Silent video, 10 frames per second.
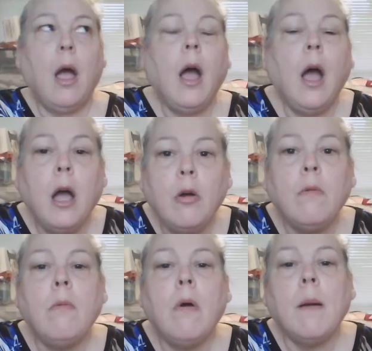
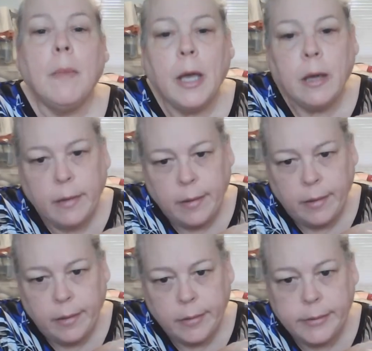Oh my
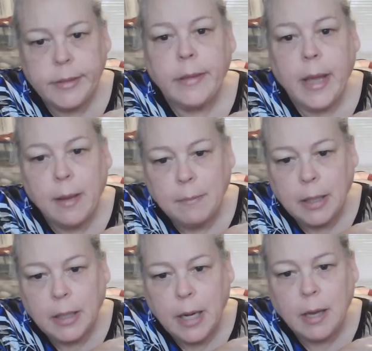God. So that
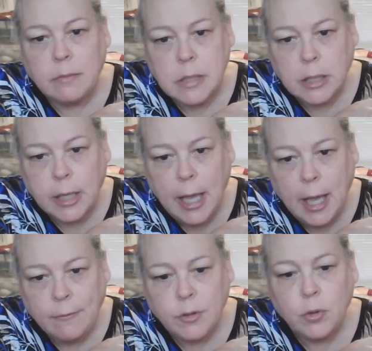meant I was going to
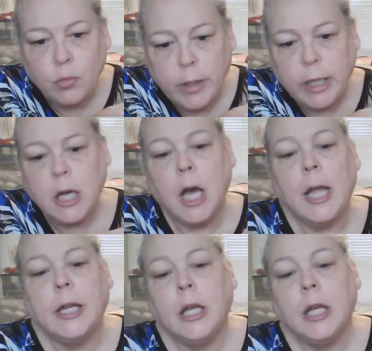have to recut